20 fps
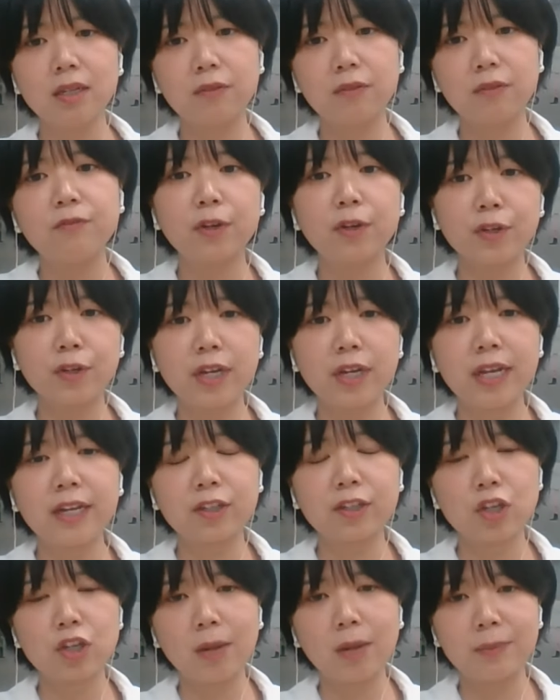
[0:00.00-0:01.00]
the further
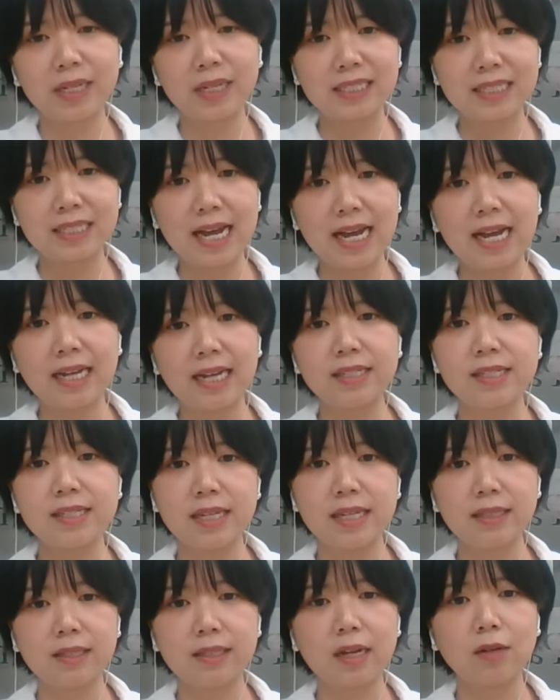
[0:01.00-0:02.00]
economic ties
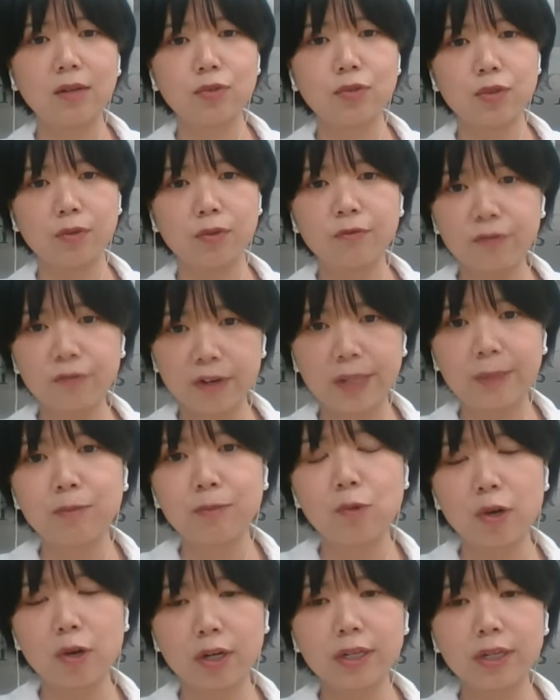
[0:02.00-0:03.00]
and also
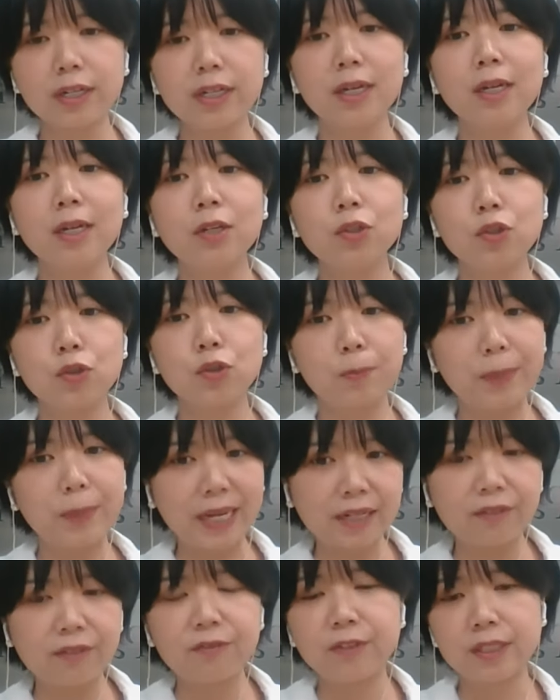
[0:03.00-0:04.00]
framework to
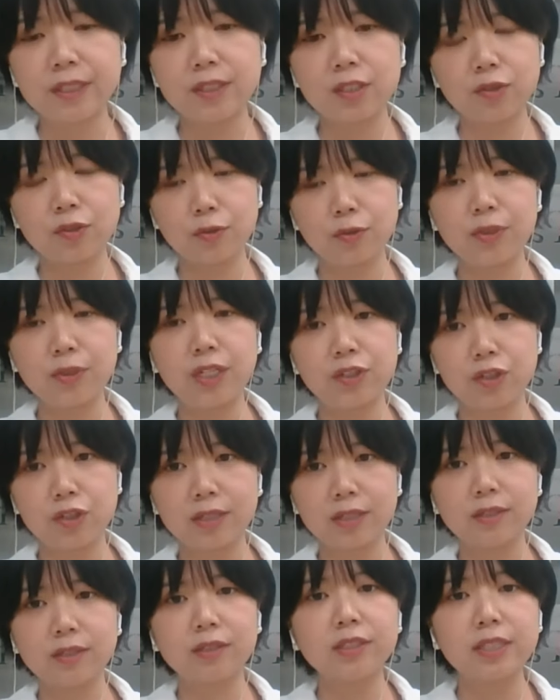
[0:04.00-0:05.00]
benefits to each
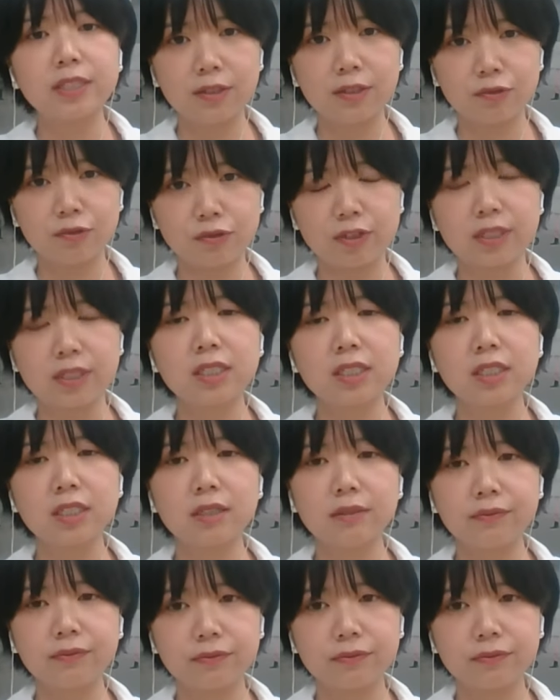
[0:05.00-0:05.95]
other's interest.